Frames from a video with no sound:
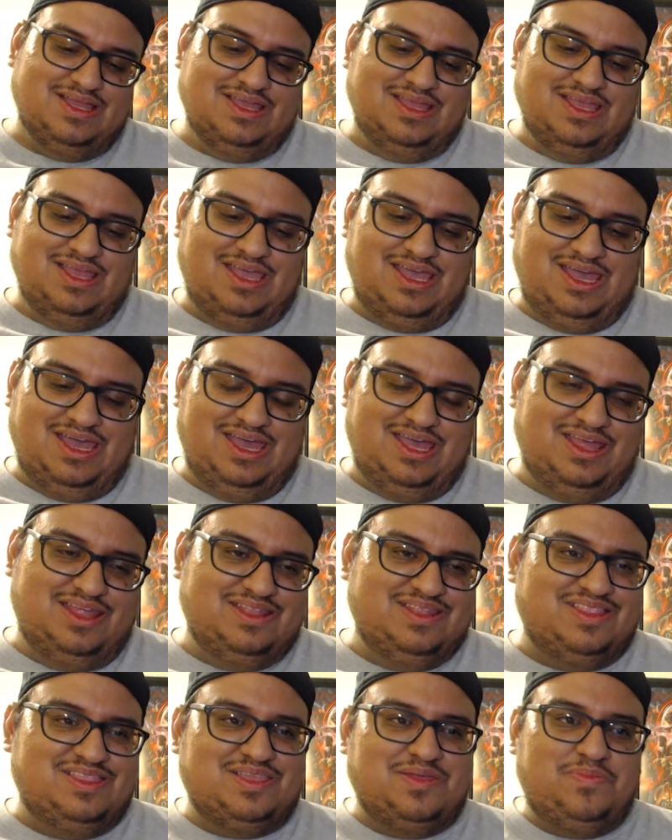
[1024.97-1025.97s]

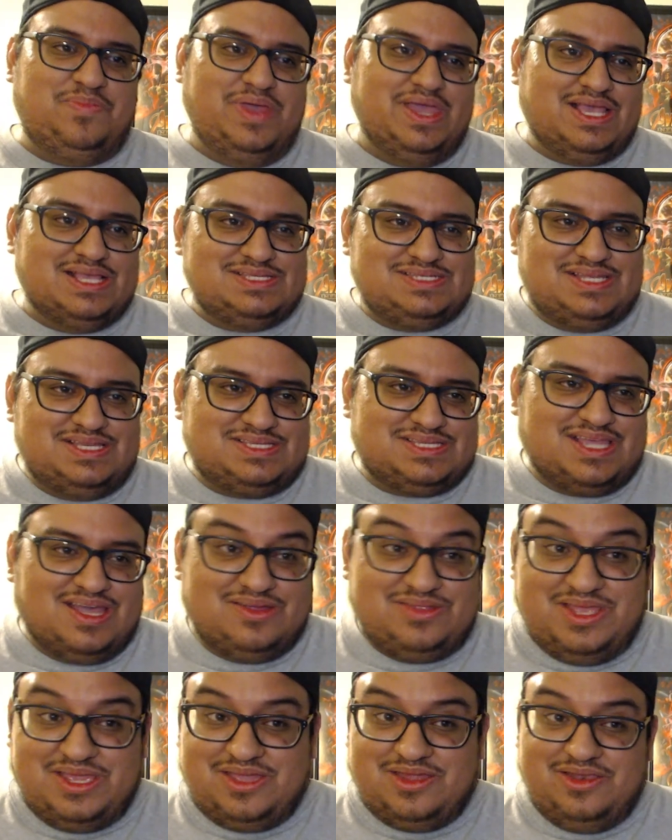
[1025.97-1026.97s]
And the biggest discount
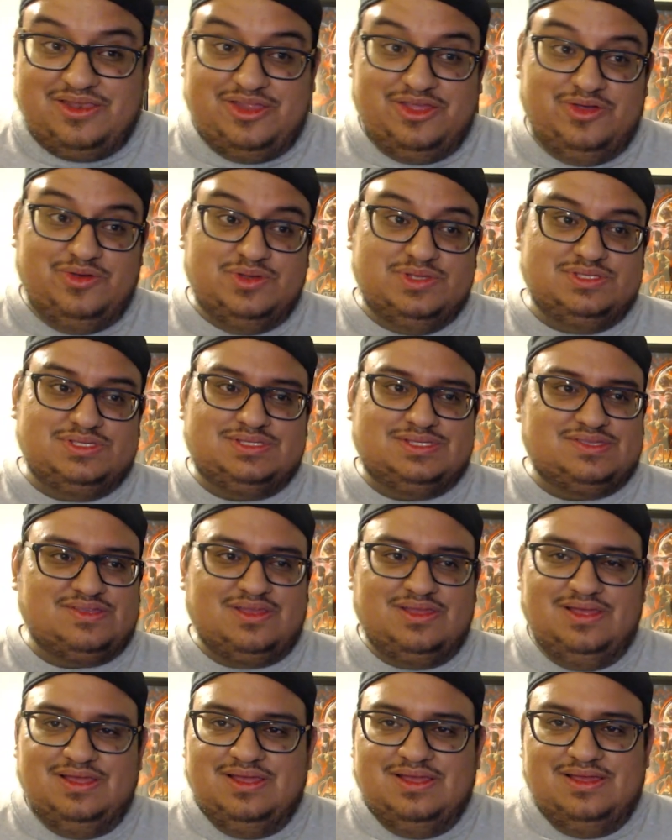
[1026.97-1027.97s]
they can do is
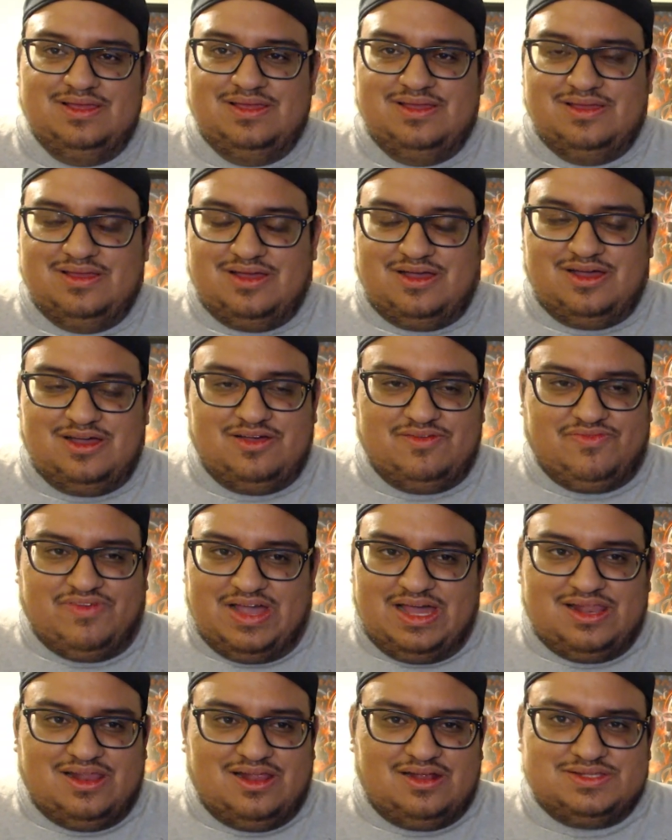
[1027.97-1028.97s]

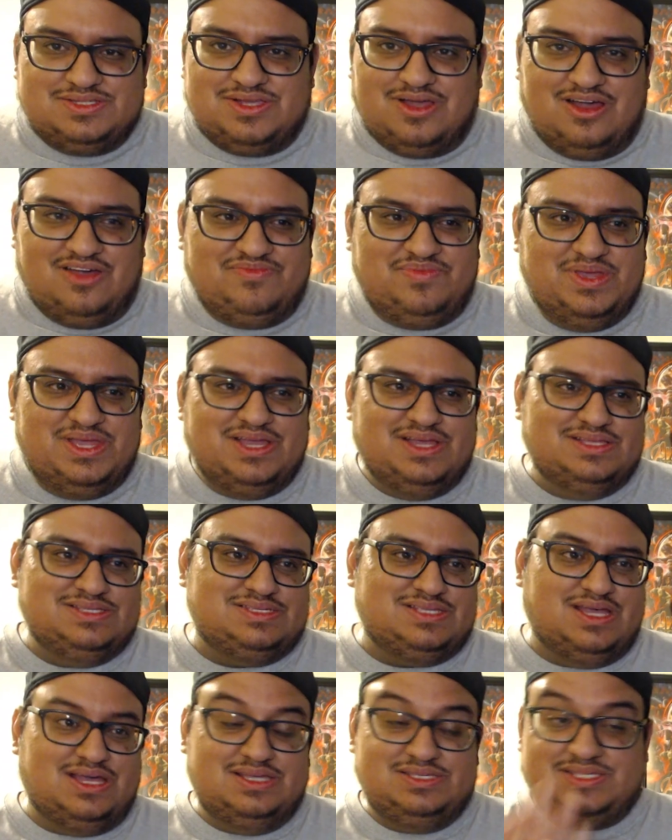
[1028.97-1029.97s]
$5 off because
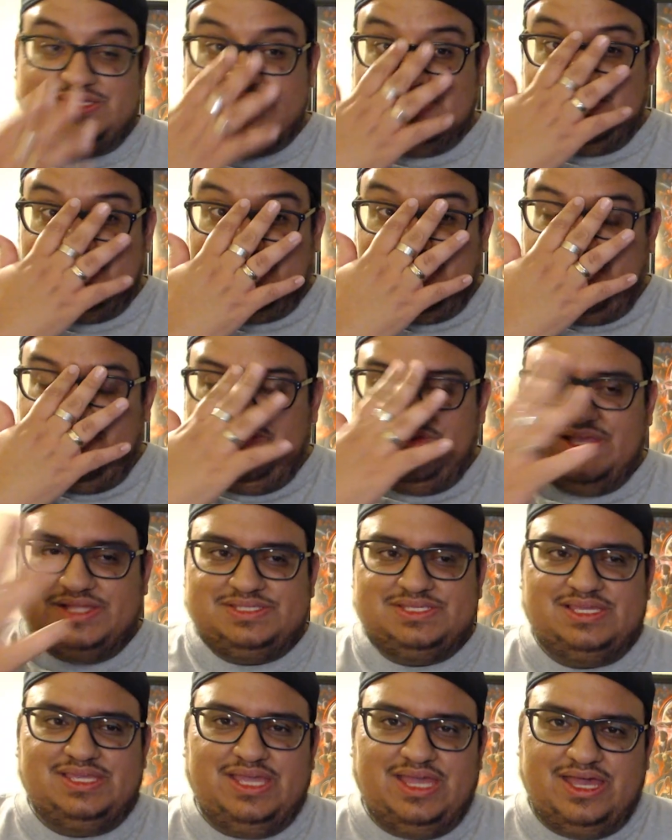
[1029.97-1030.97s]
I still have yet
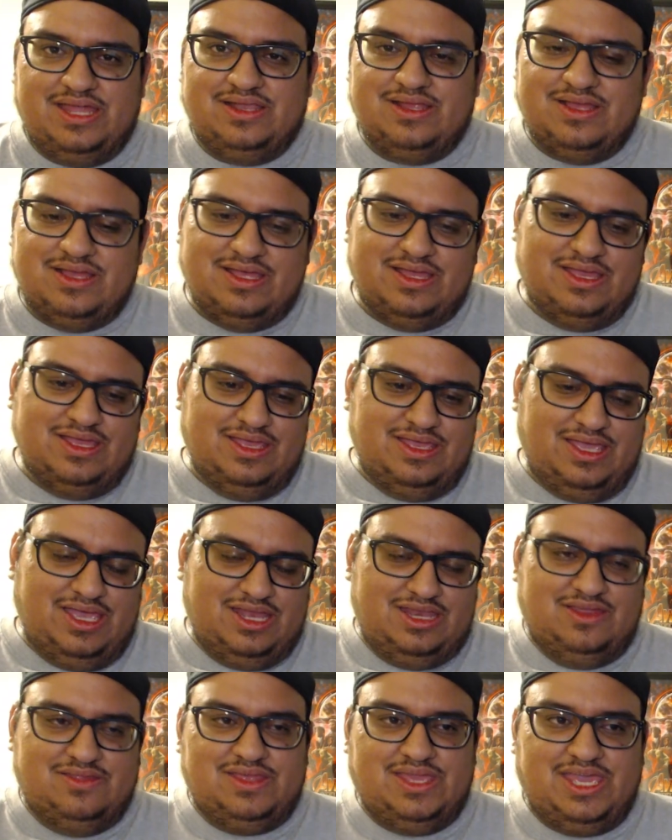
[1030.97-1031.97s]
to get
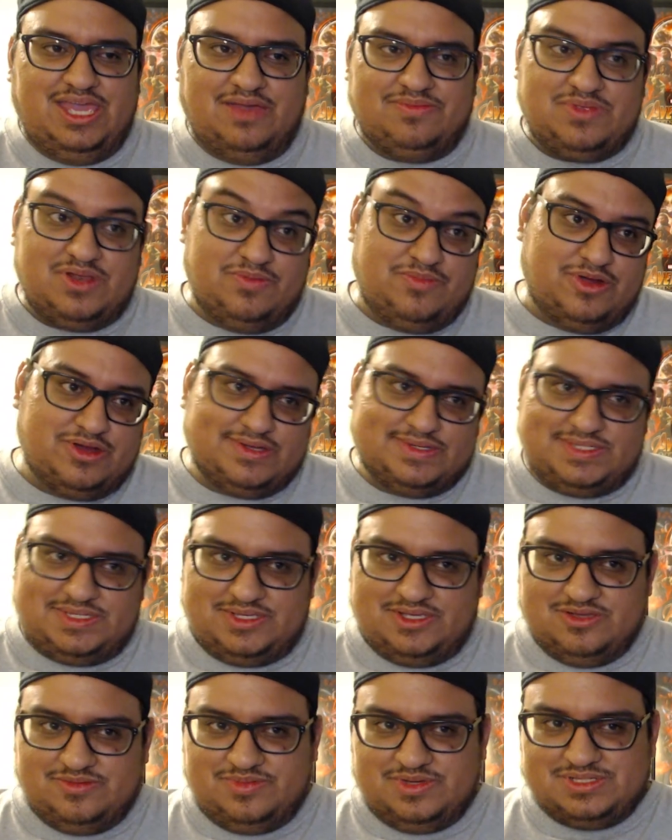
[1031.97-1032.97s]
any of the Captain America
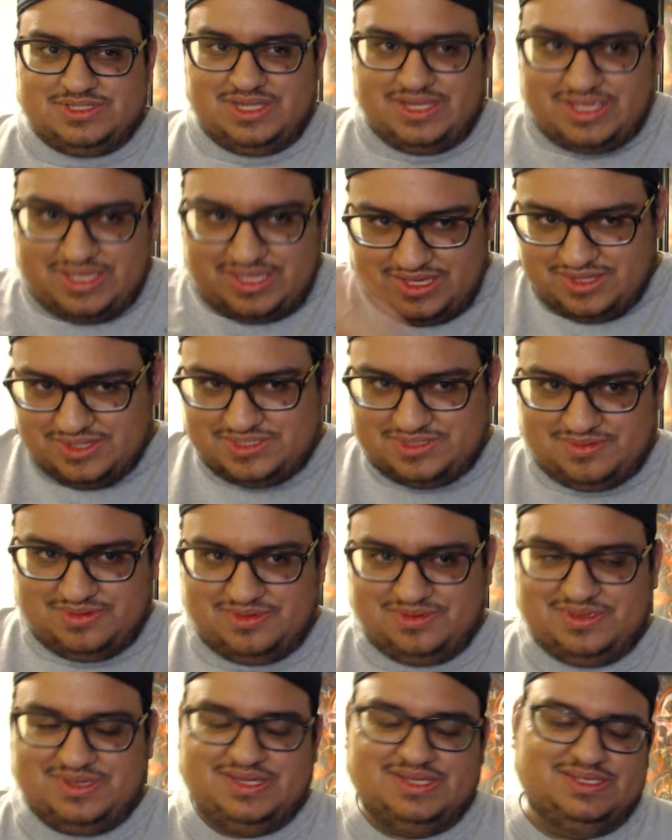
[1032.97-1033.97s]
Steelbooks, and it kills me
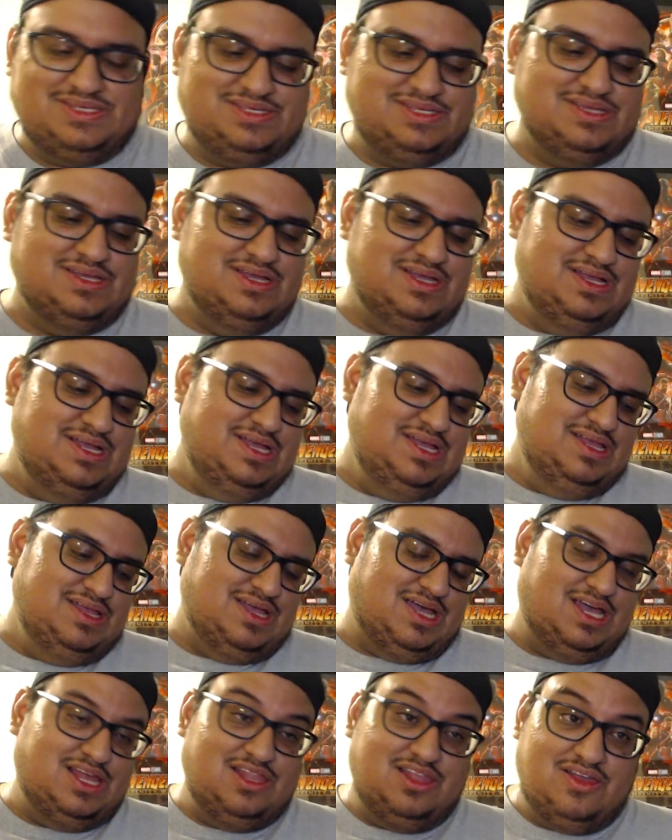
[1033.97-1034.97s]
because
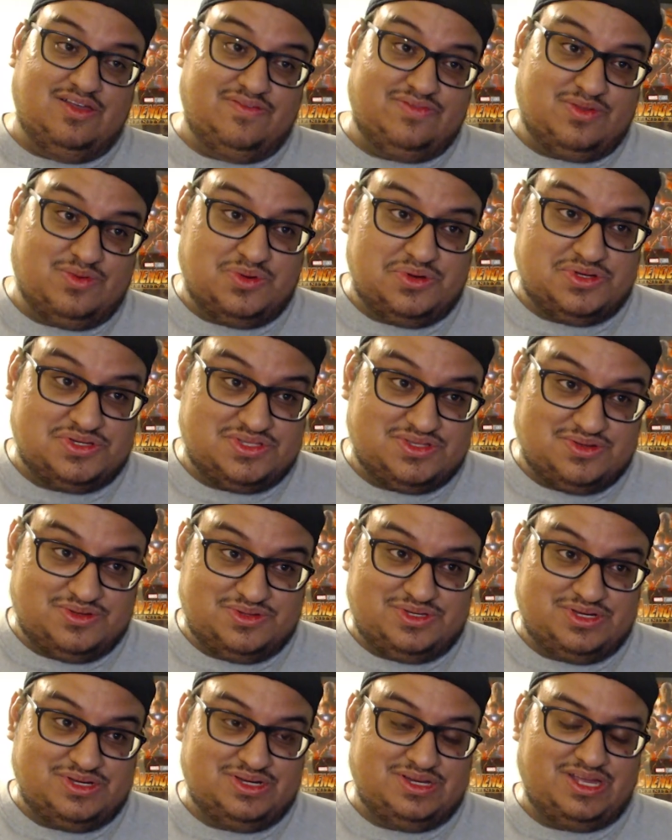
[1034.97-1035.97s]
I love the Winter
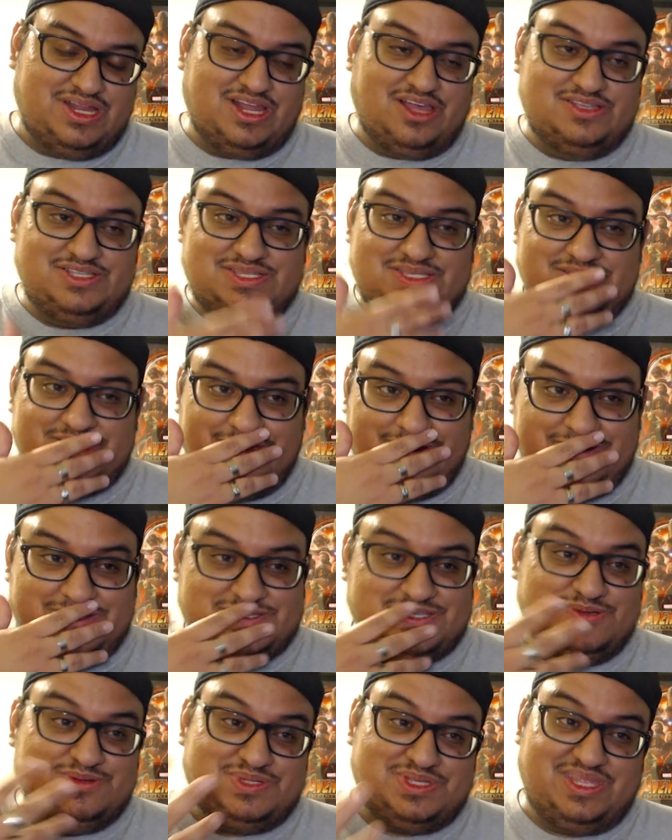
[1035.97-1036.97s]
Soldier, and I
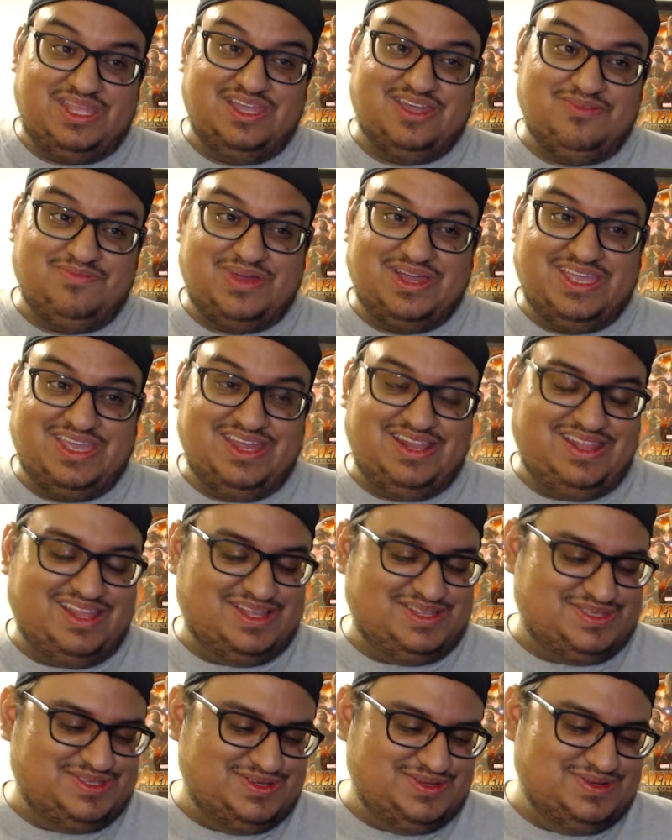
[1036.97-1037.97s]
seriously was thinking about getting that
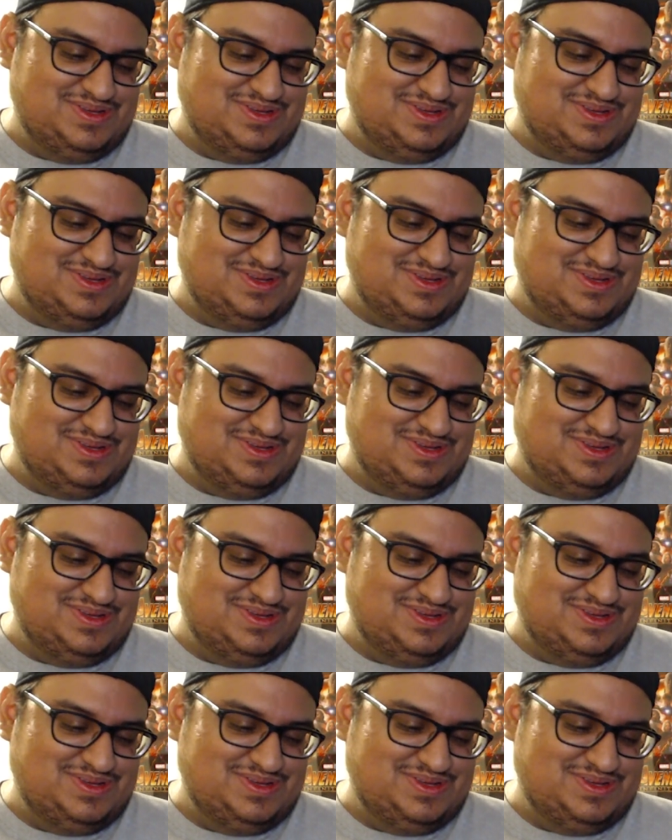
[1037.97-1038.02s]
too.